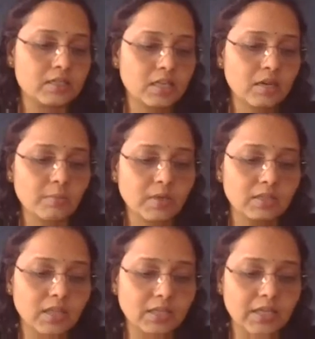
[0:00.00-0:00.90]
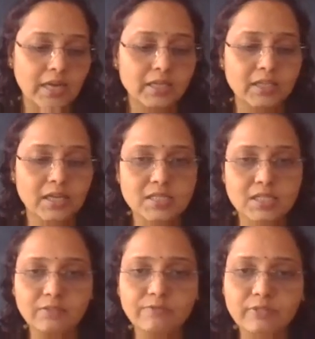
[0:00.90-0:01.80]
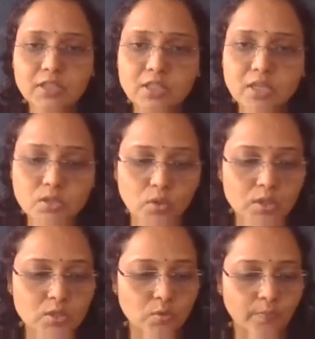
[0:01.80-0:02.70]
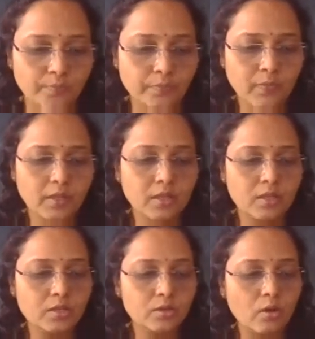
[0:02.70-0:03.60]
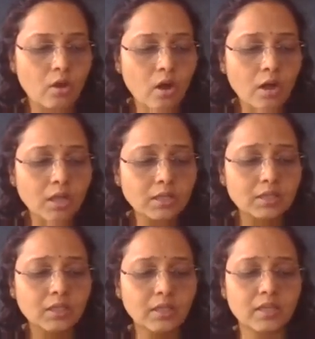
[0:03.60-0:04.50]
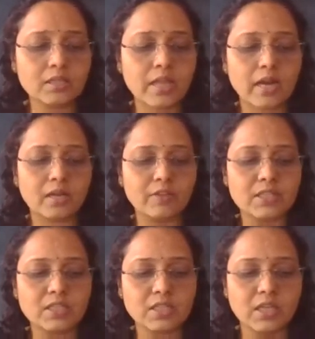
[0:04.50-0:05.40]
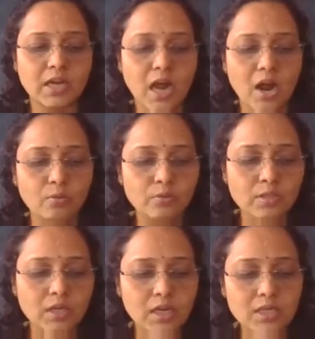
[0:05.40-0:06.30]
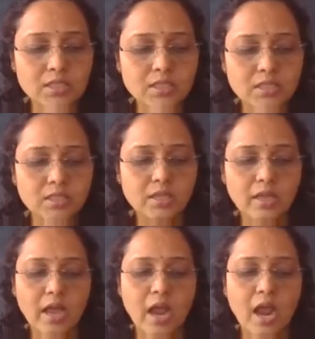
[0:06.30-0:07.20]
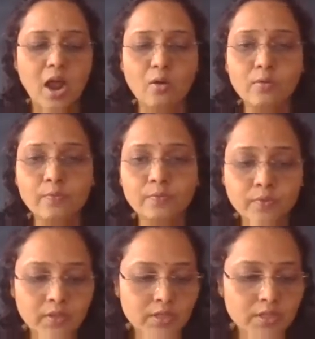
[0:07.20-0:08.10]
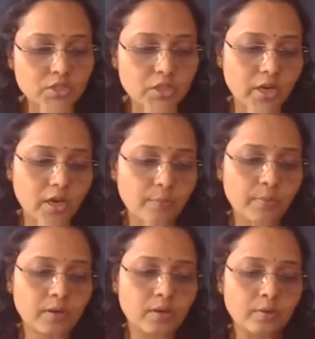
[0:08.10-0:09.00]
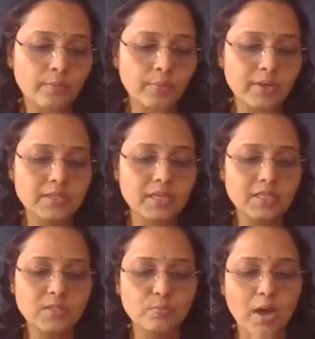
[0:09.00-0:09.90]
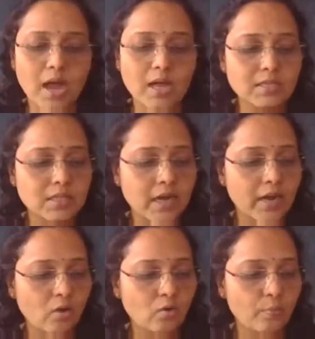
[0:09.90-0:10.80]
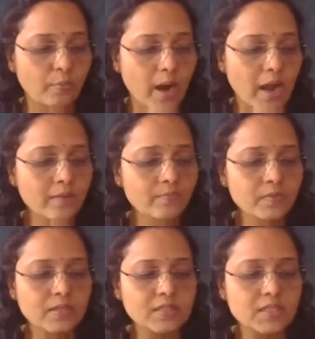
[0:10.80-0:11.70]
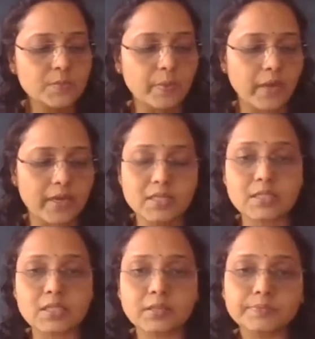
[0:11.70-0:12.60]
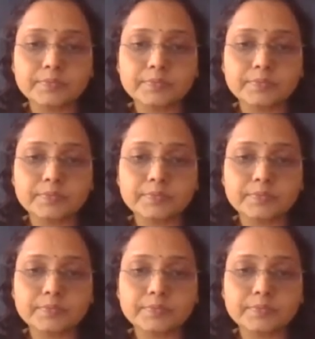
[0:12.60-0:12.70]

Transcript: some other characteristic features also. Though all the things that we see around us have shape, possess mass, and occupy space,